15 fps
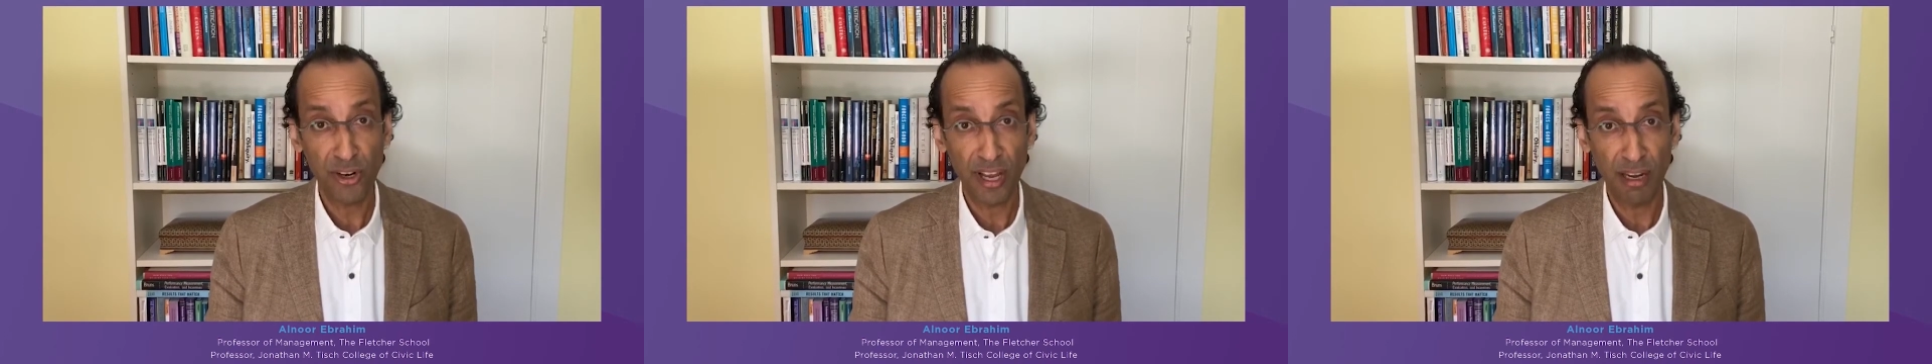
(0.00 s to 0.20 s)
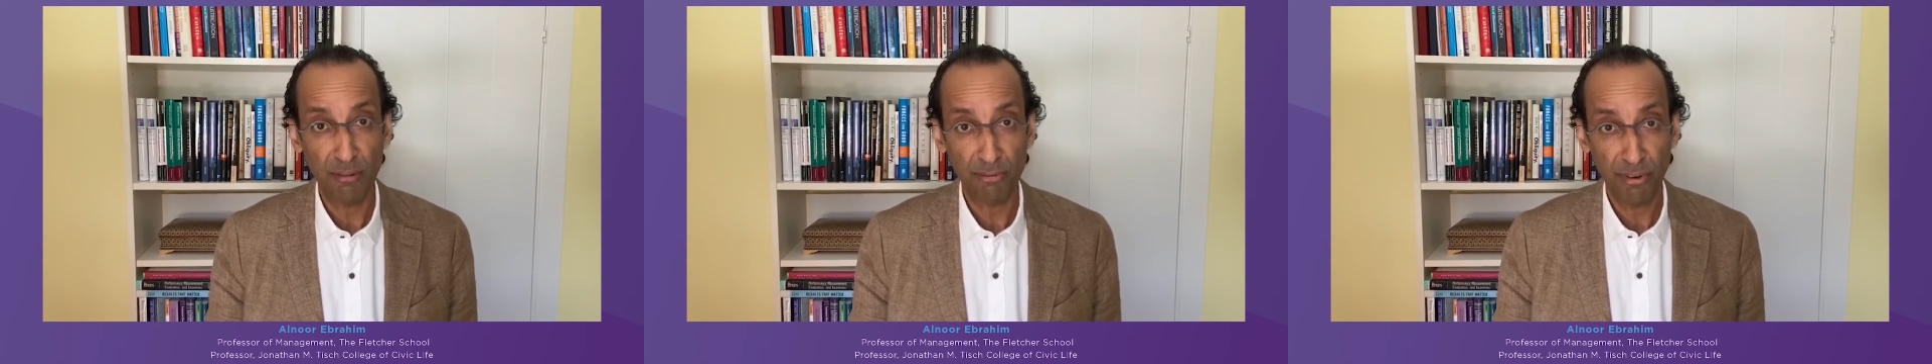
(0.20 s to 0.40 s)

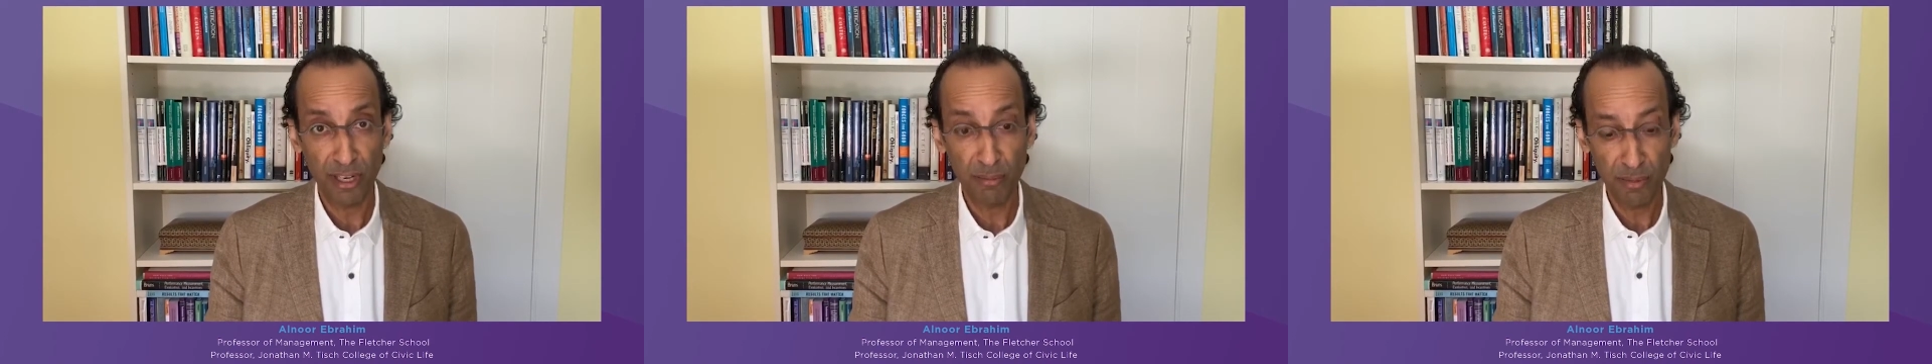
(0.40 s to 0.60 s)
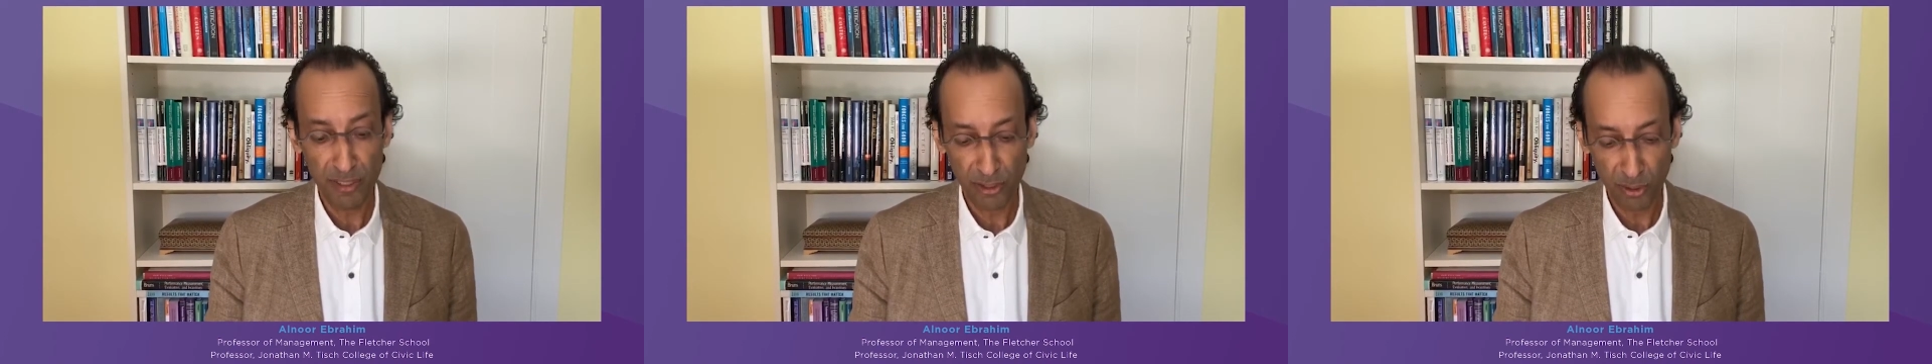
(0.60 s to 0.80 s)
and
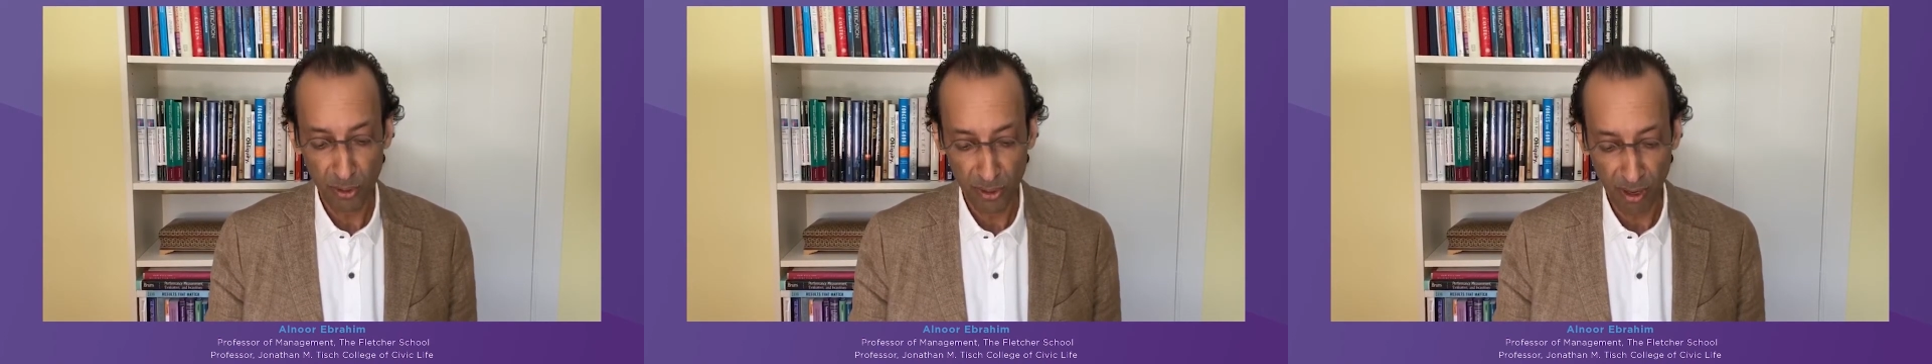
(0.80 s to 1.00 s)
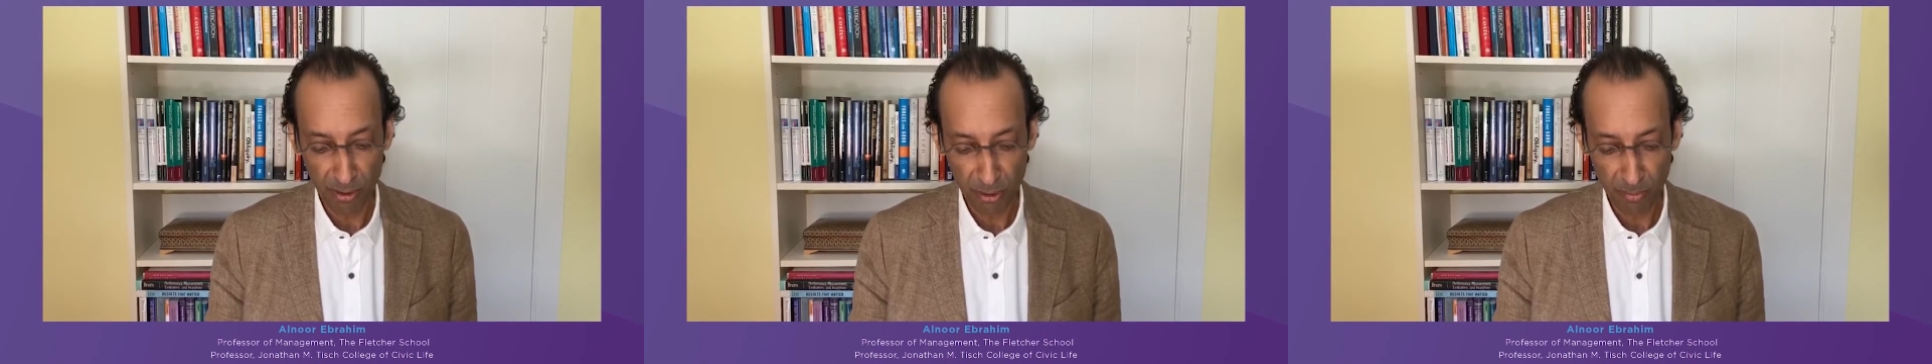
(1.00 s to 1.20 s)
Friedman
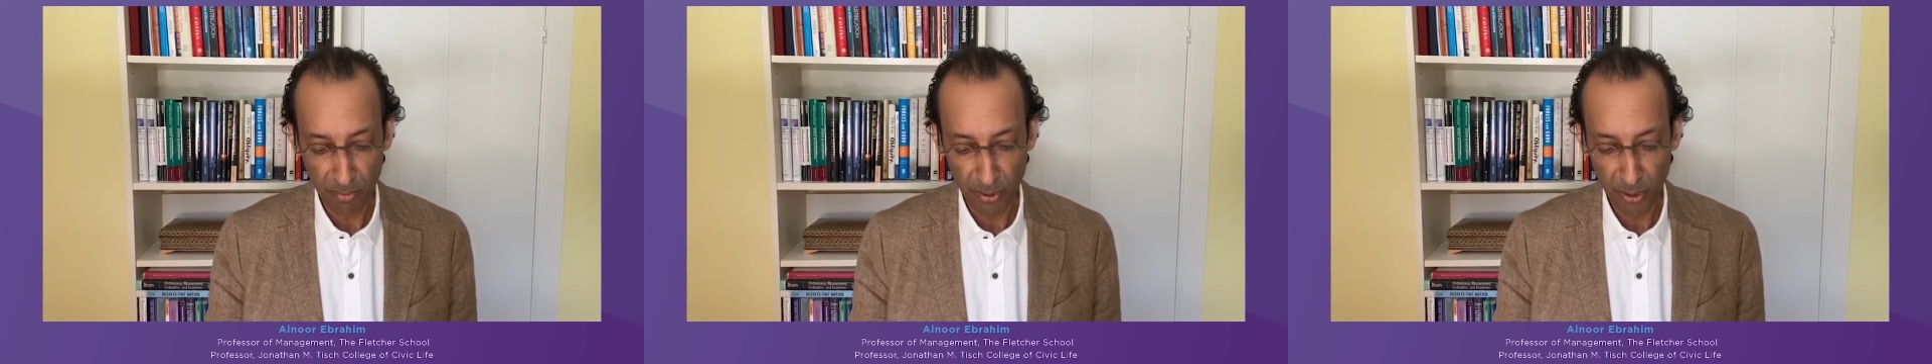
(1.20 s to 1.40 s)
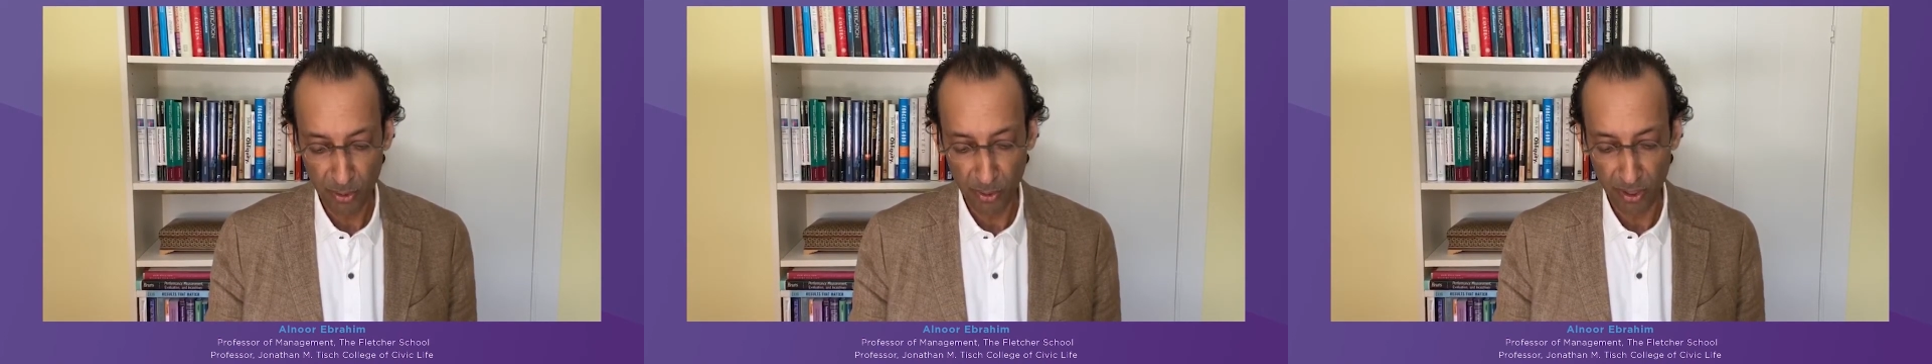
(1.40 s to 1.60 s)
School
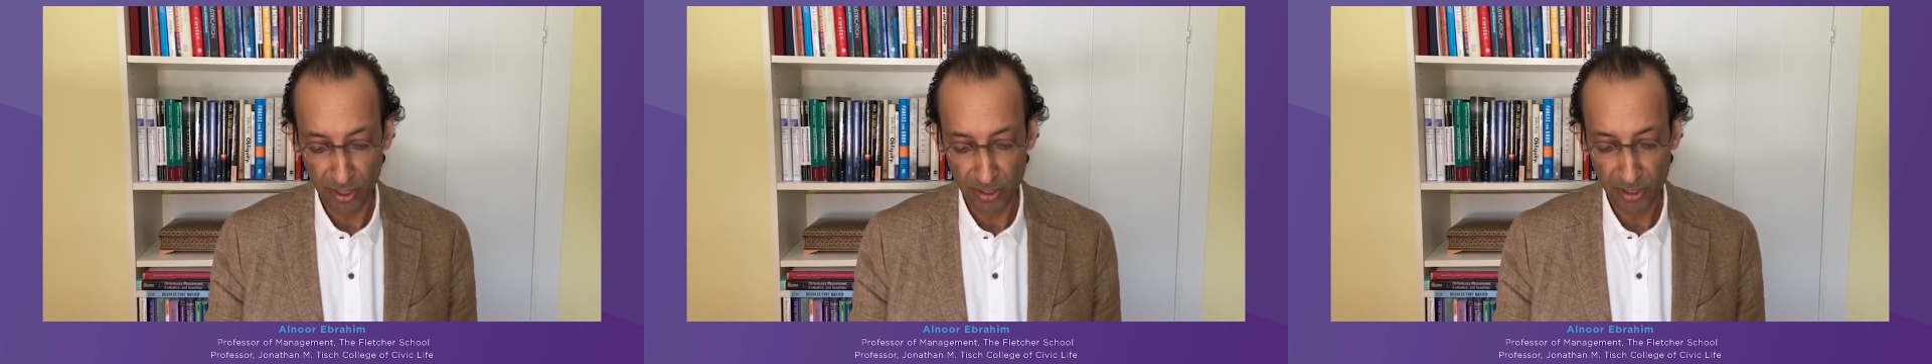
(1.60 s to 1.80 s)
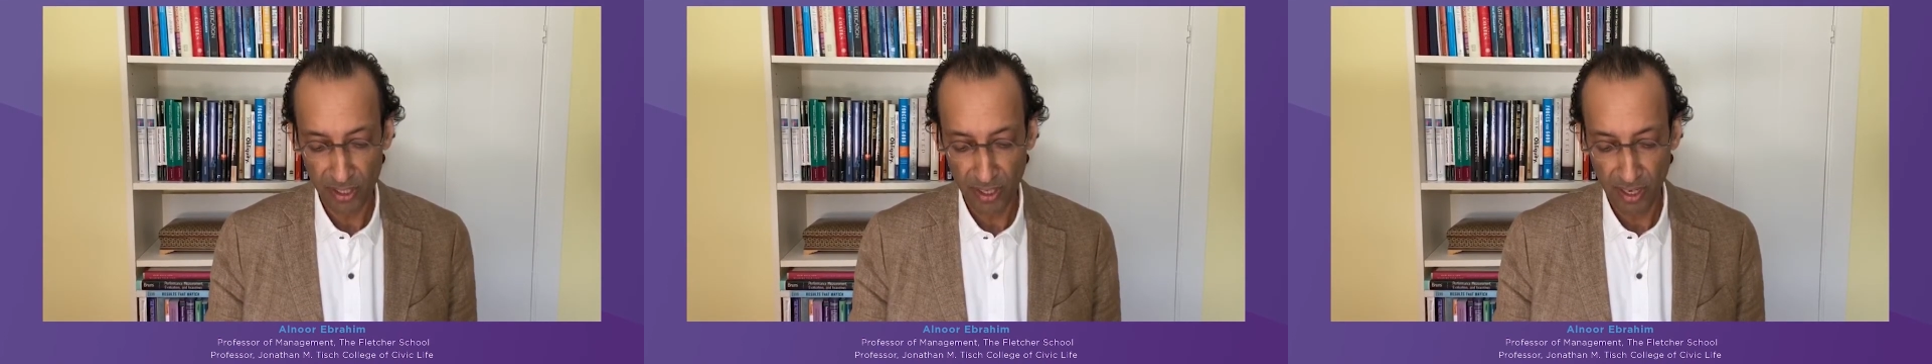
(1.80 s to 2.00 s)

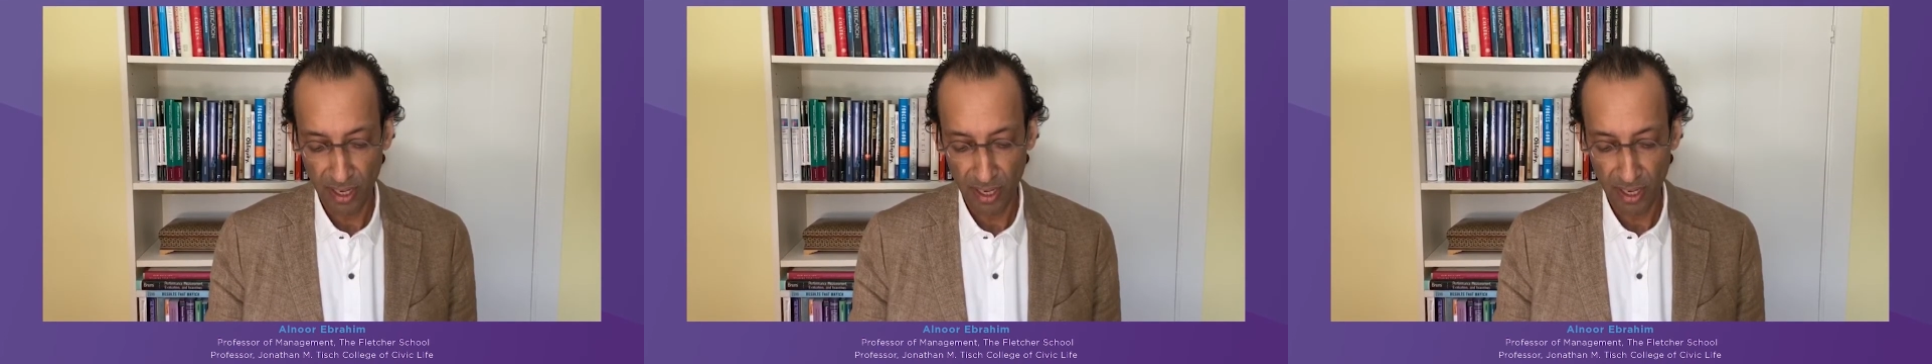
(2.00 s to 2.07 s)
entrepreneurs